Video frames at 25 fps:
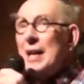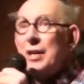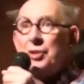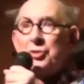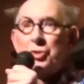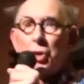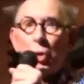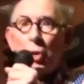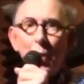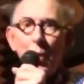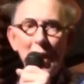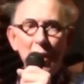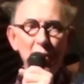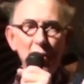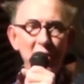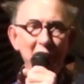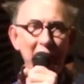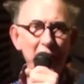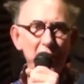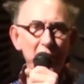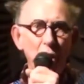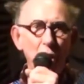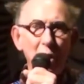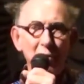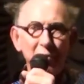buy
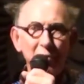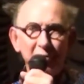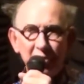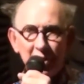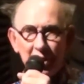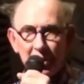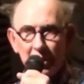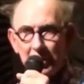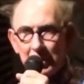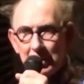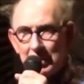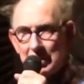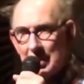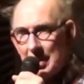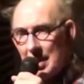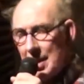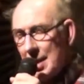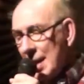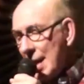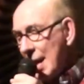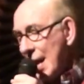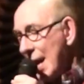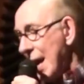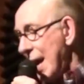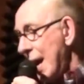underwear that often,
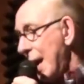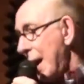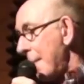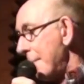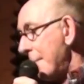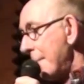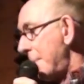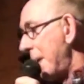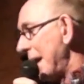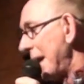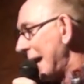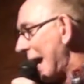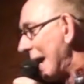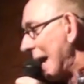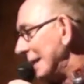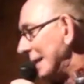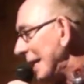but